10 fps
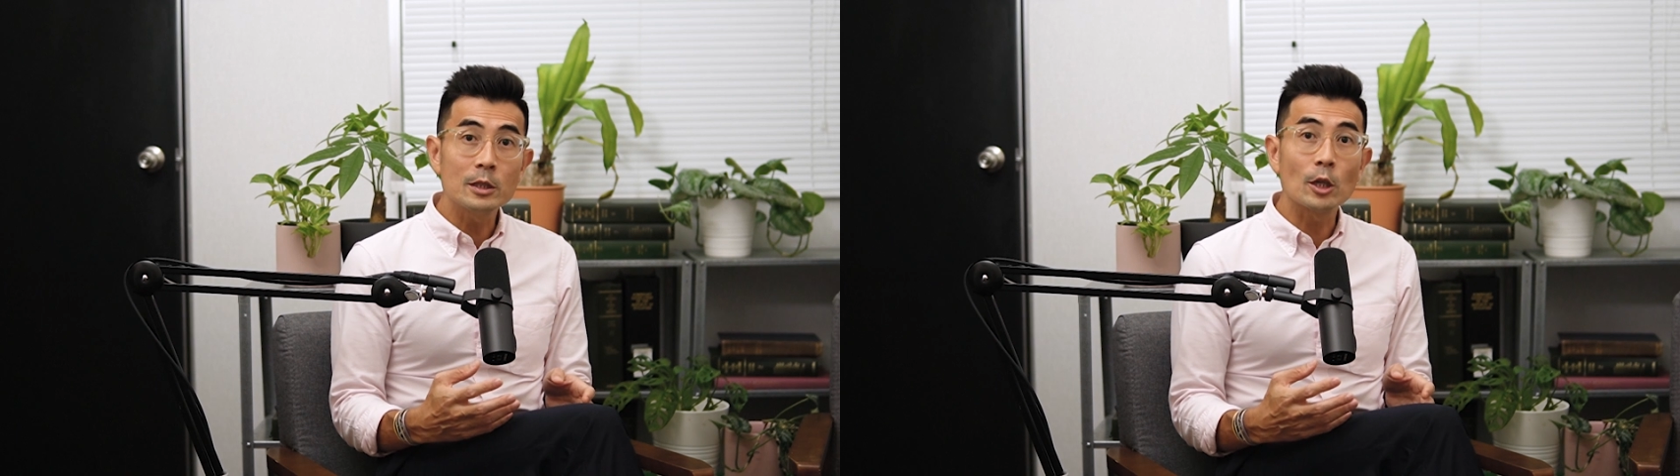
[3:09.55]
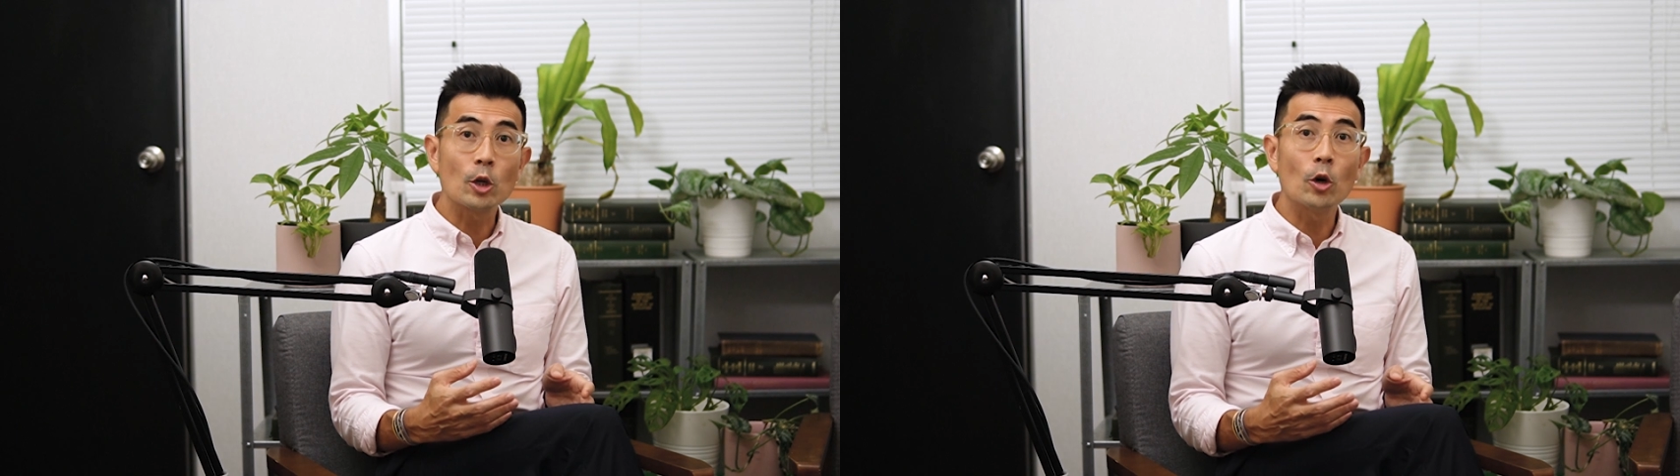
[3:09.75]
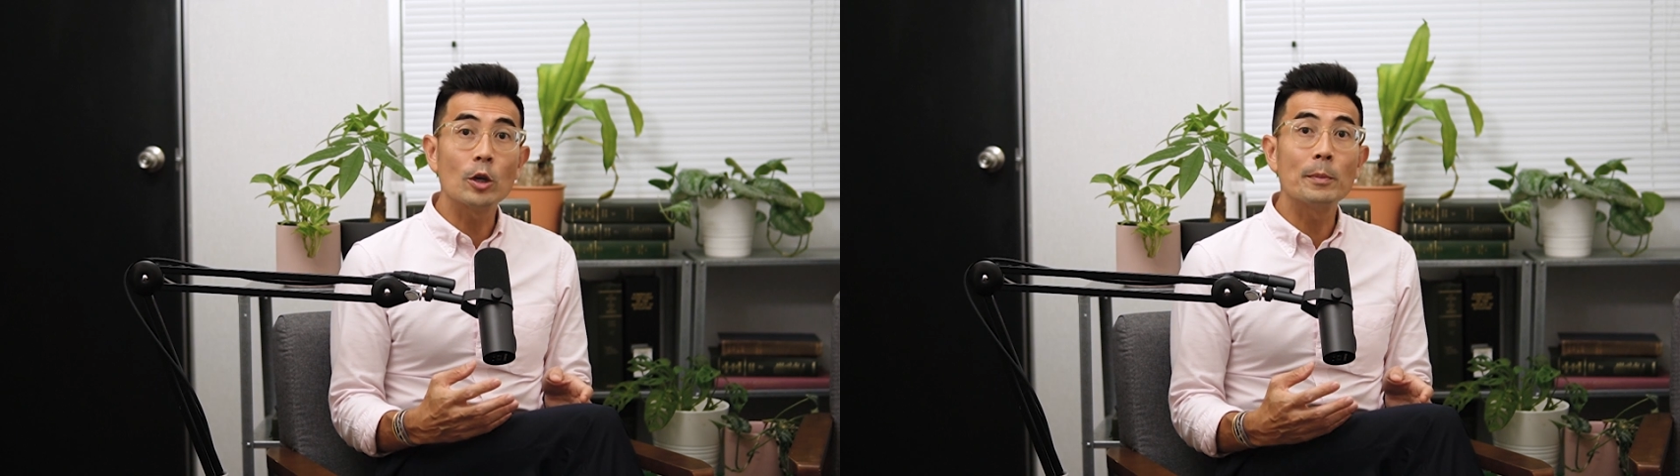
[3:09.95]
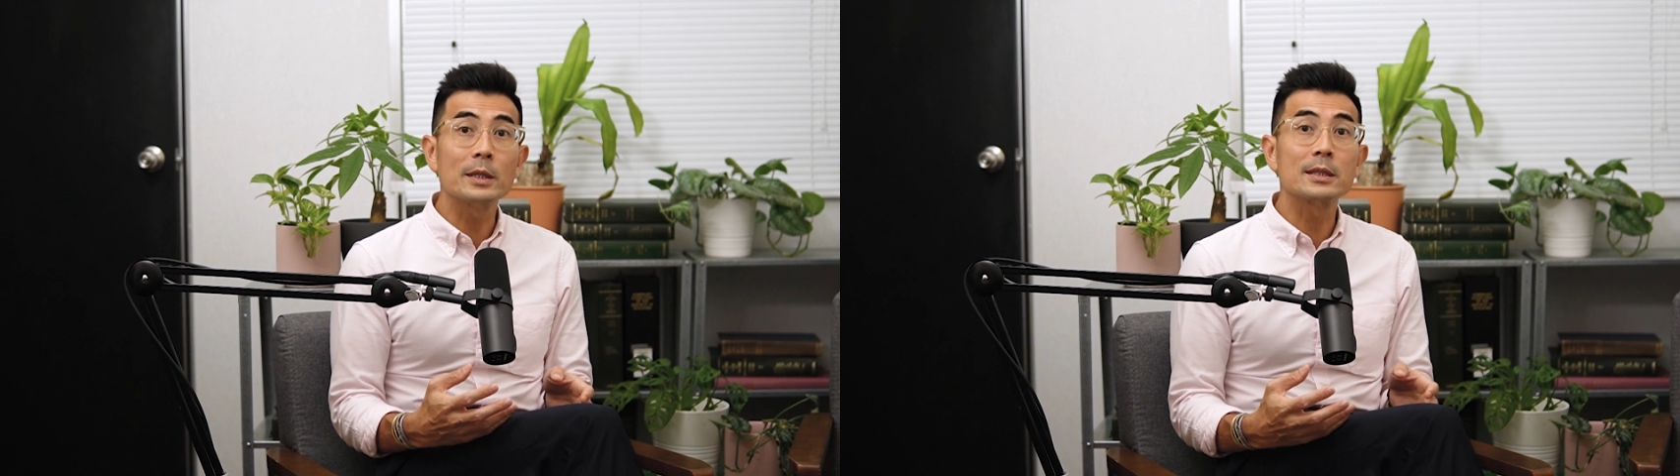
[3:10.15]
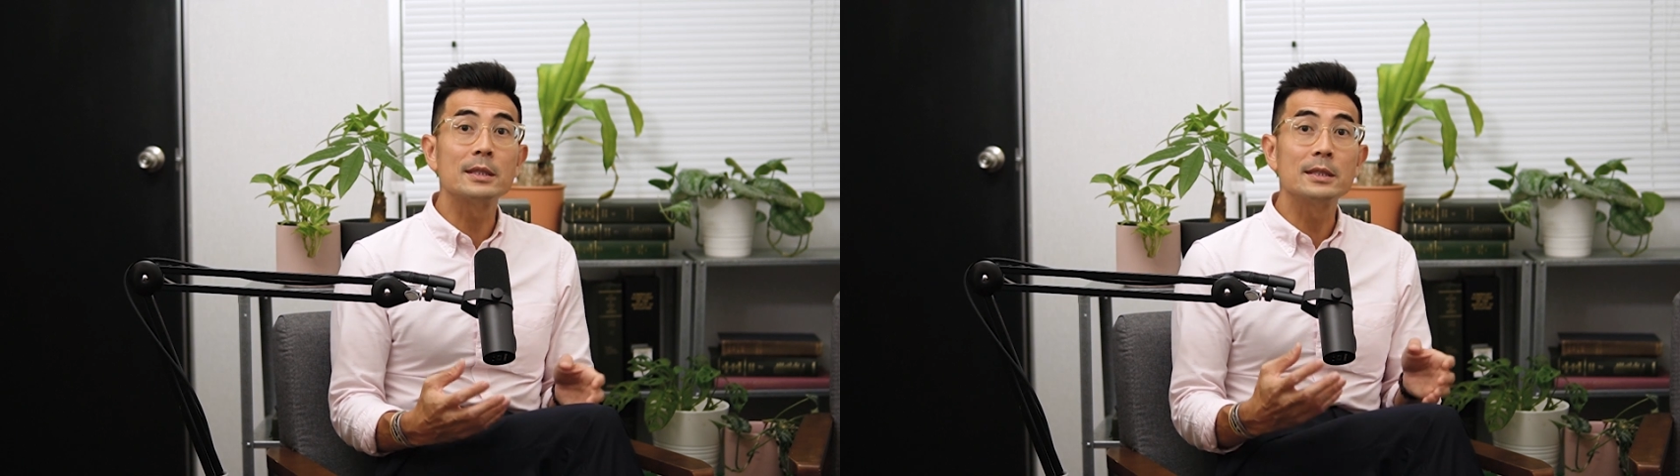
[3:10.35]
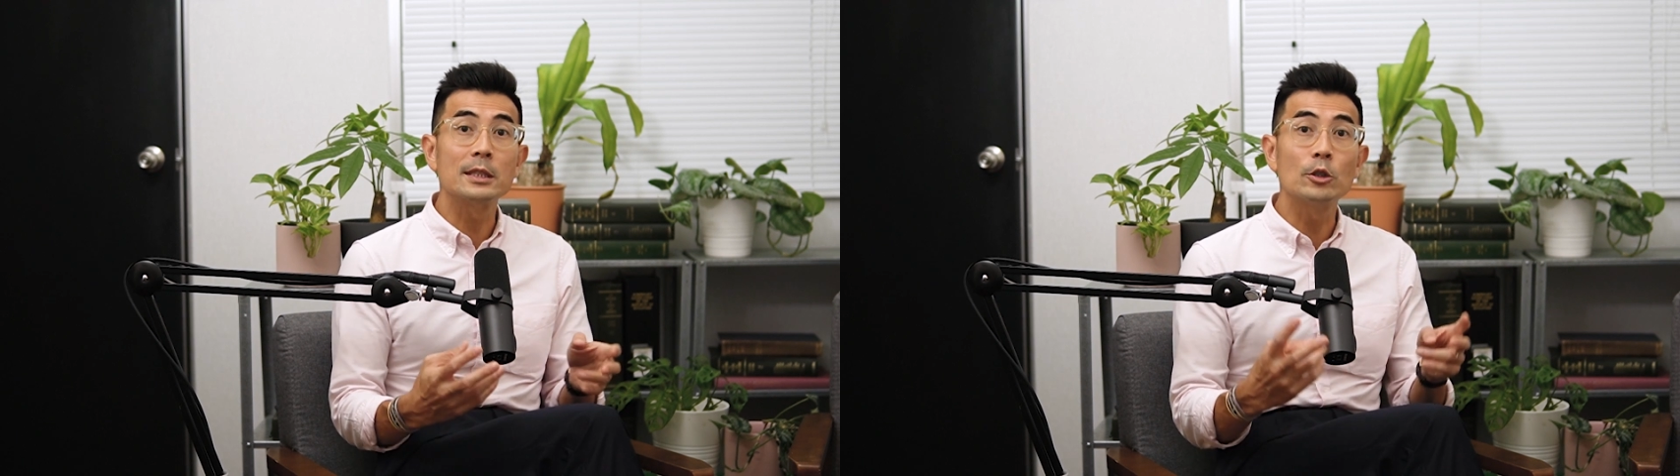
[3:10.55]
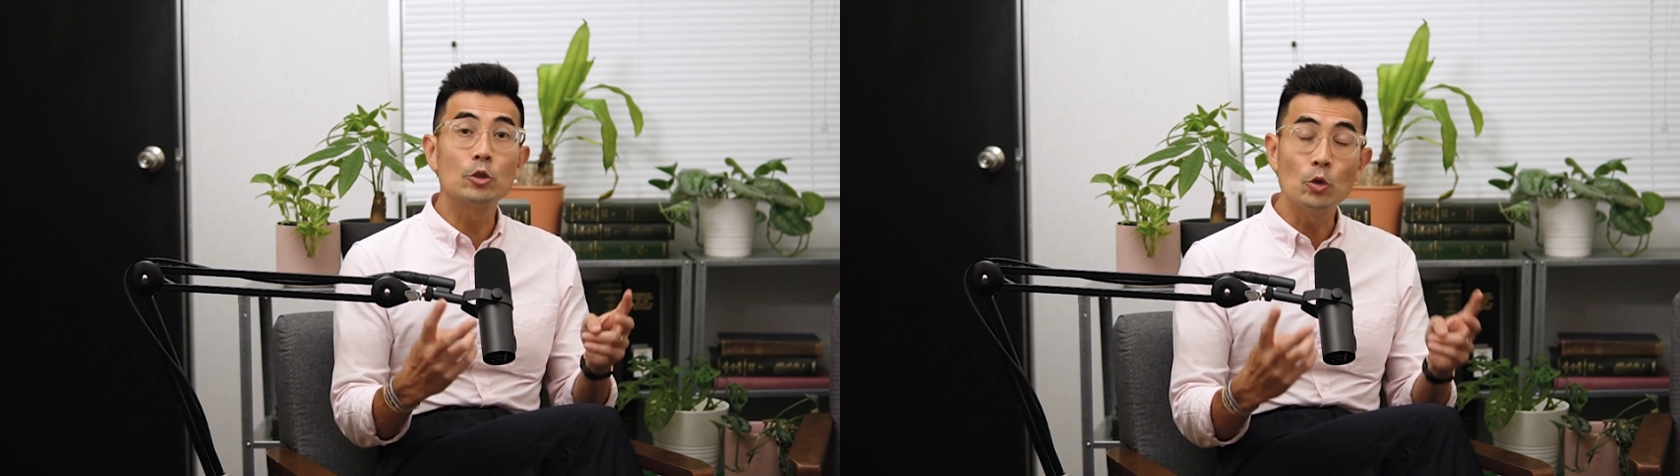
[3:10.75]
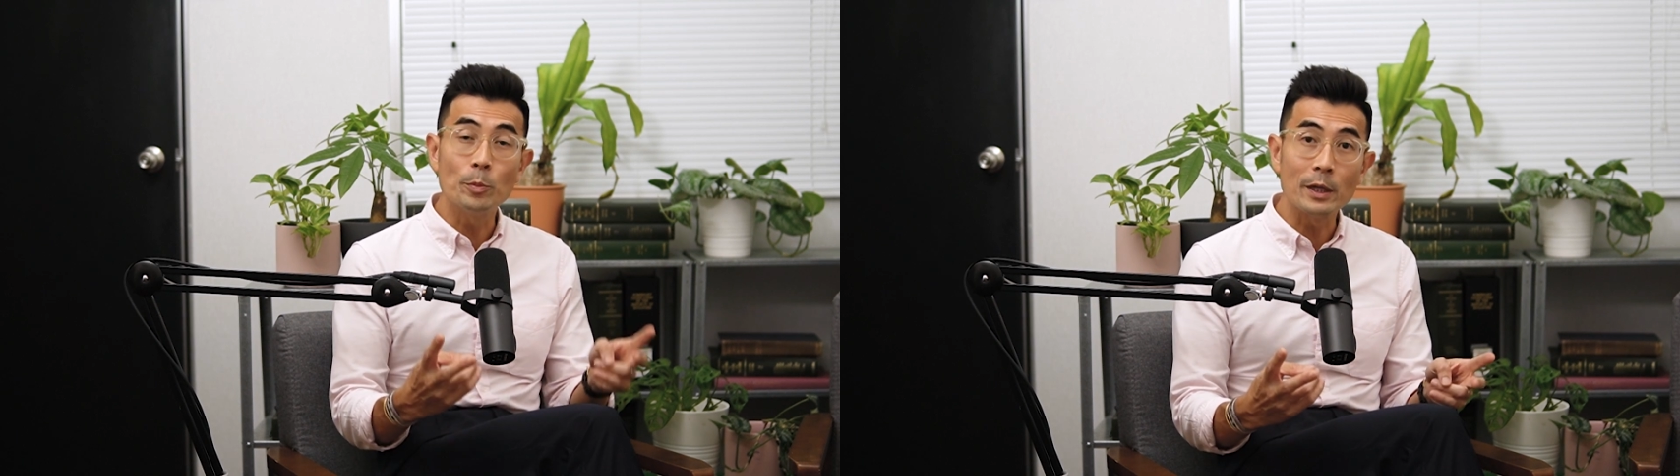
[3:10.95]
the court must consider
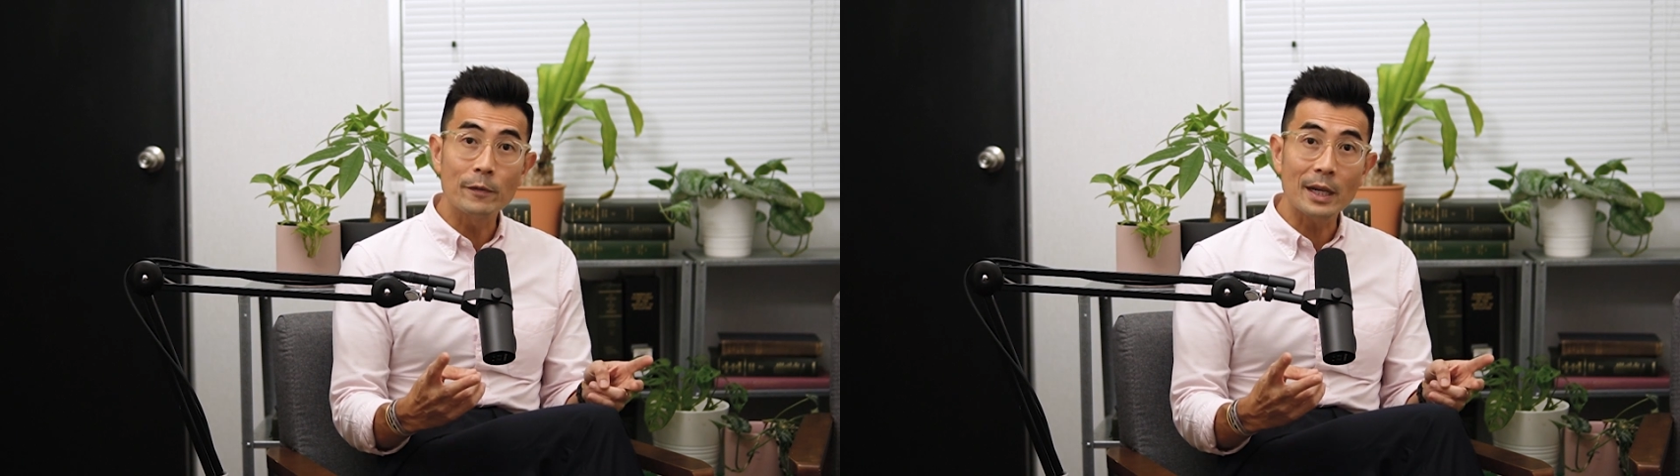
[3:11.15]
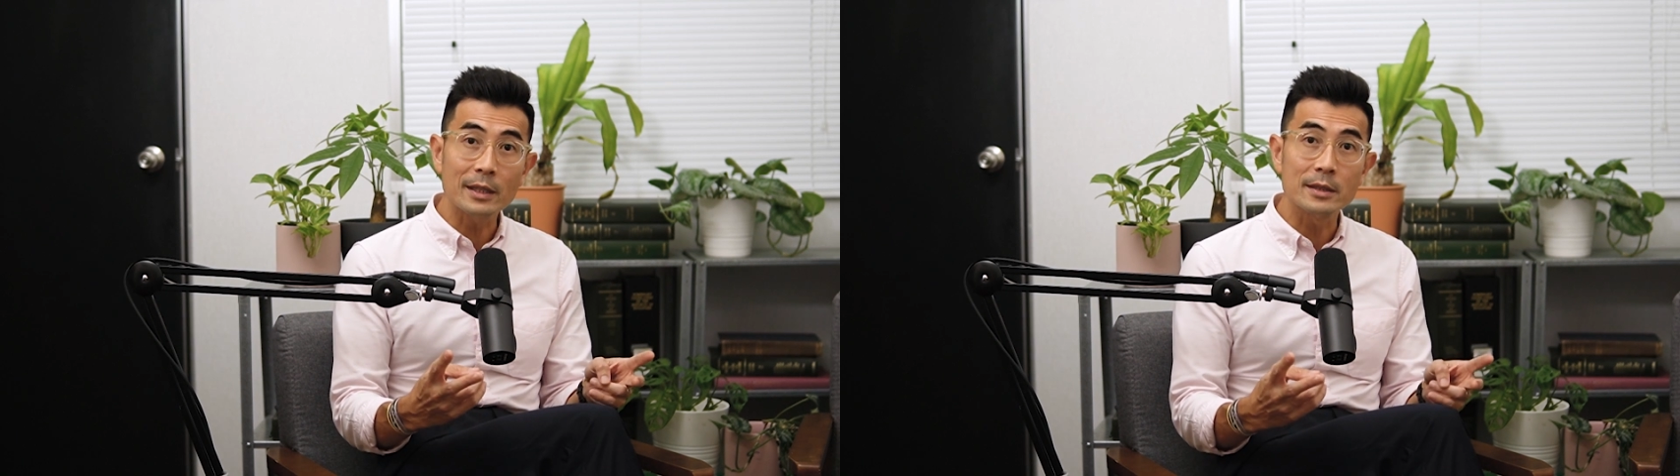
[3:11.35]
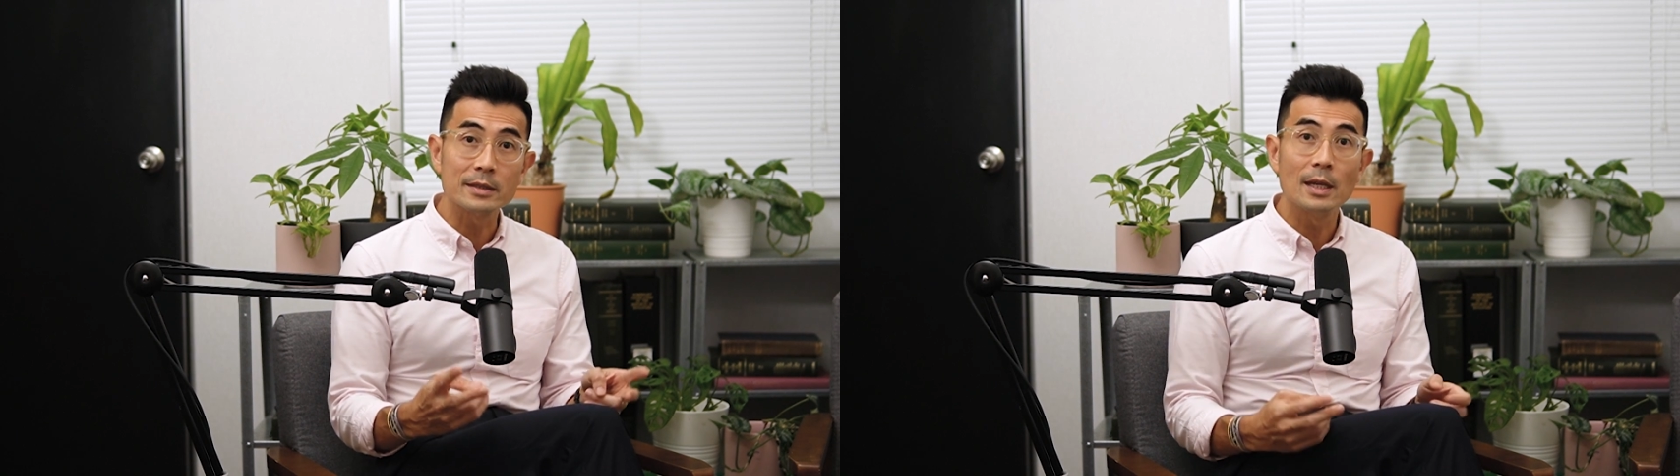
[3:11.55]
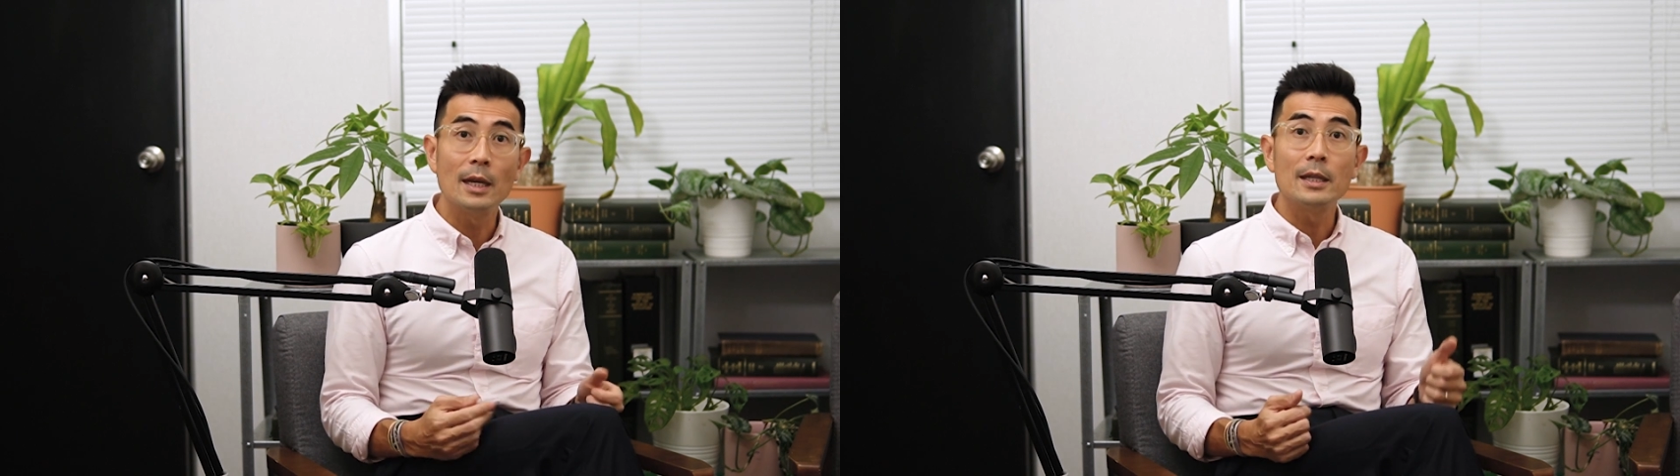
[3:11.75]
2 main factors.